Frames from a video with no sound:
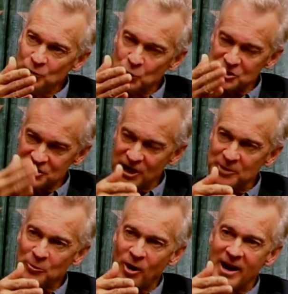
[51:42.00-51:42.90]
was
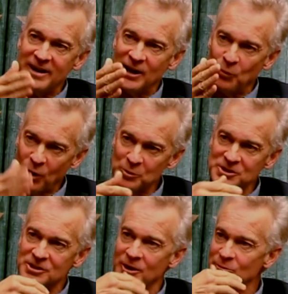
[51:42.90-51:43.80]
done right and what was
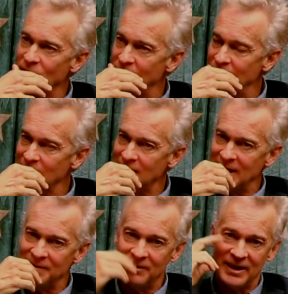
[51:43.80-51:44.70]
done wrong,
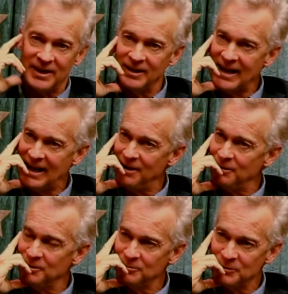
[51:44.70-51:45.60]
and then
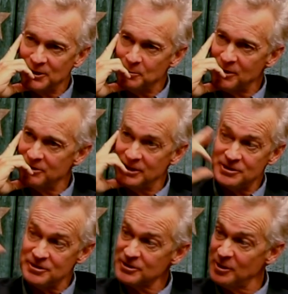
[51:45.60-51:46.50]
how you know Mother
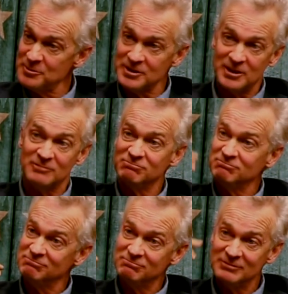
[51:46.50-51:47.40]
Nature just comes in and
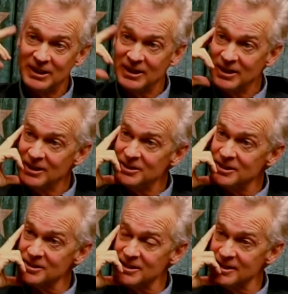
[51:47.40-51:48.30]
yeah, like
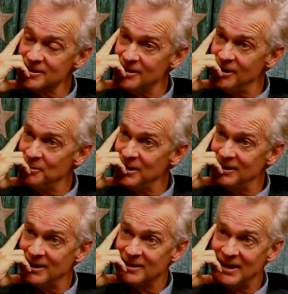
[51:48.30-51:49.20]
just that. takes it all away
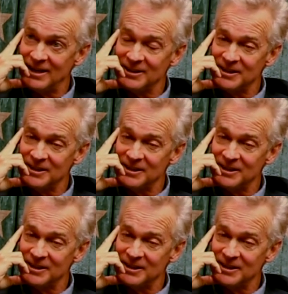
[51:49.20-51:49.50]
like that.